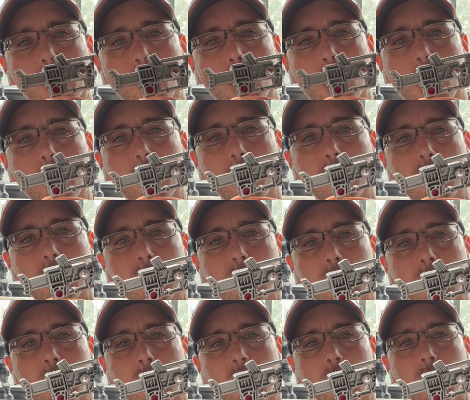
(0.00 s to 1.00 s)
Wahlberg
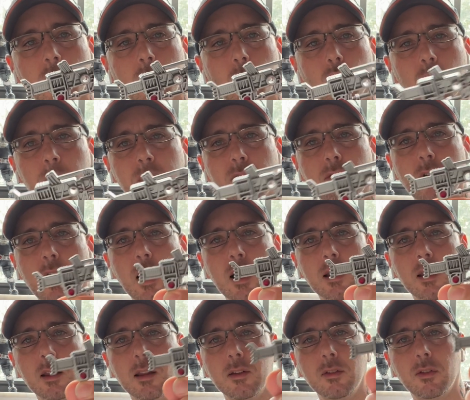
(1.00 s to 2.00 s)
would be
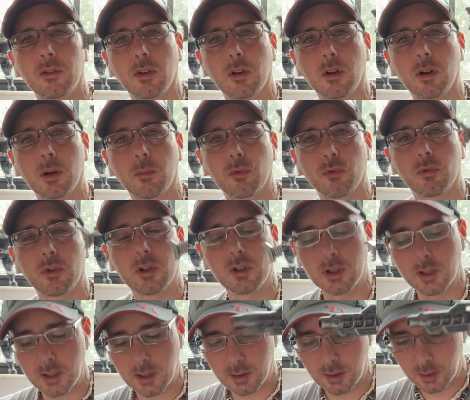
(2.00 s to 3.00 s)
rocking. So I'm
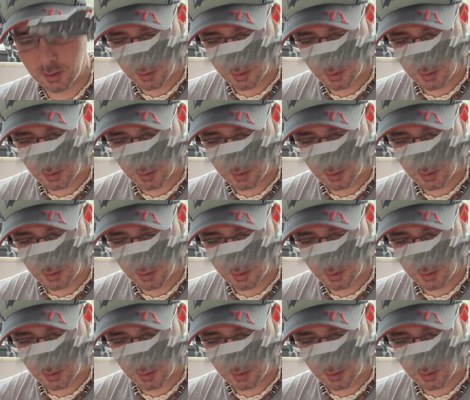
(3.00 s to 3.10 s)
really